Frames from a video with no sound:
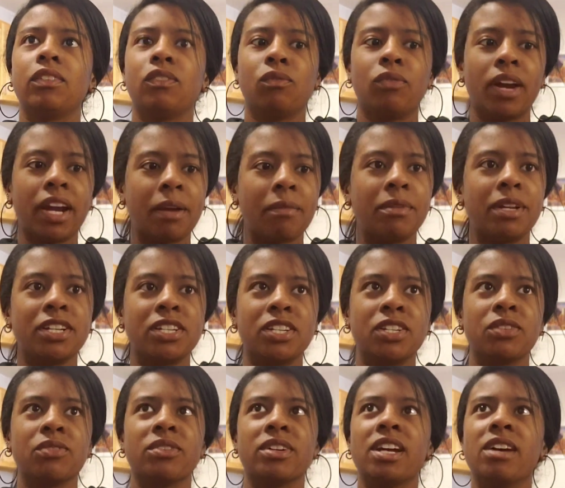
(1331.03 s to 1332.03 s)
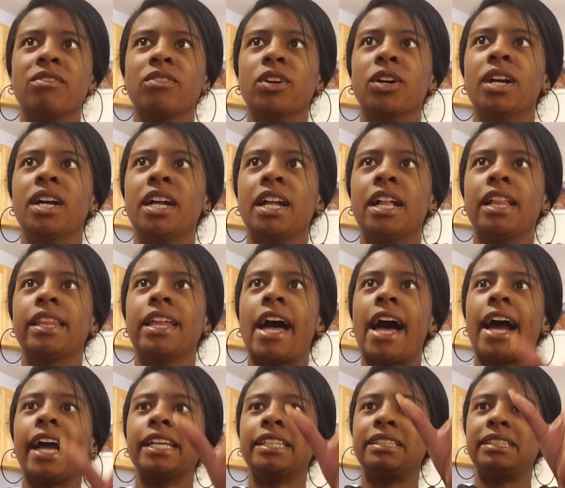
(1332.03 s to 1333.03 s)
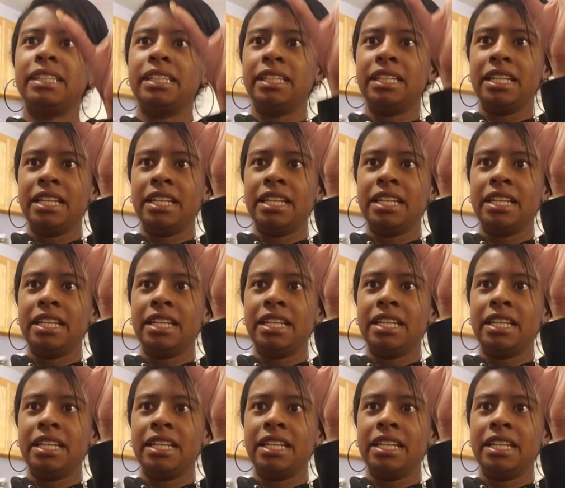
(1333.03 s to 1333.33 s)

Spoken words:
recommendations or whatever, that I see